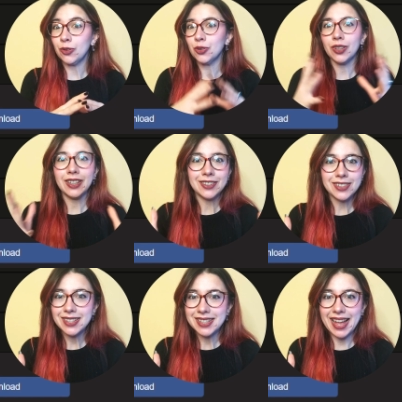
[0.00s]
you don't
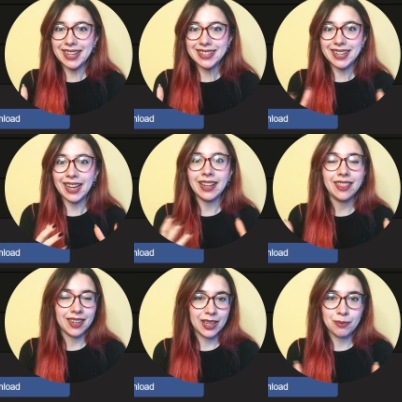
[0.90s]
understand
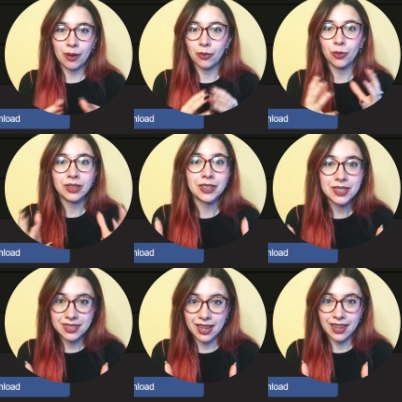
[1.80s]
anything about what they're
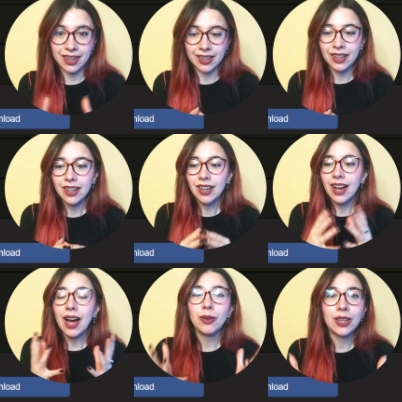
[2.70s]
saying,
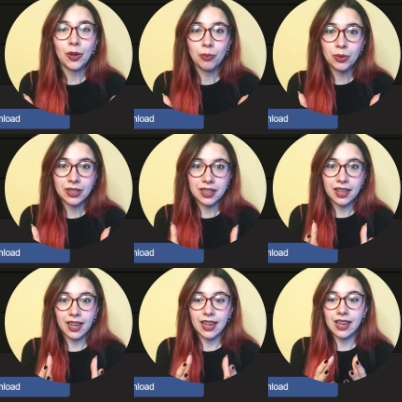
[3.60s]
how they
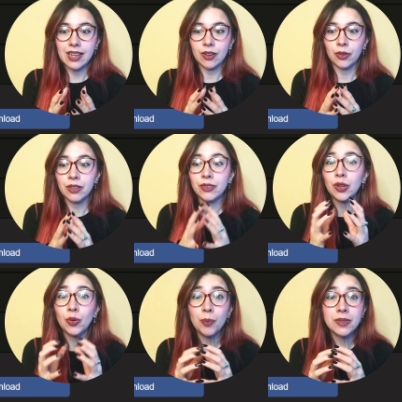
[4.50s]
communicate, or if the
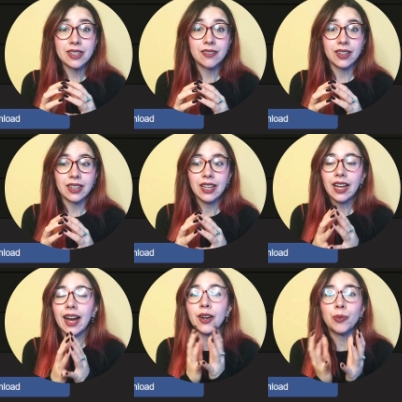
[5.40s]
group is even
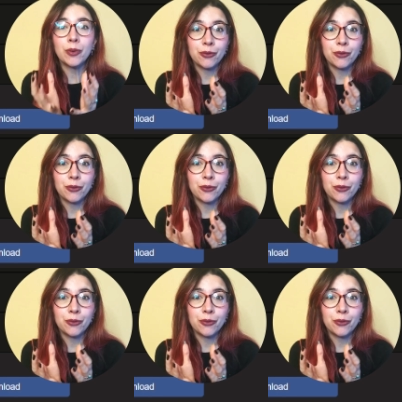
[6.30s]
a group of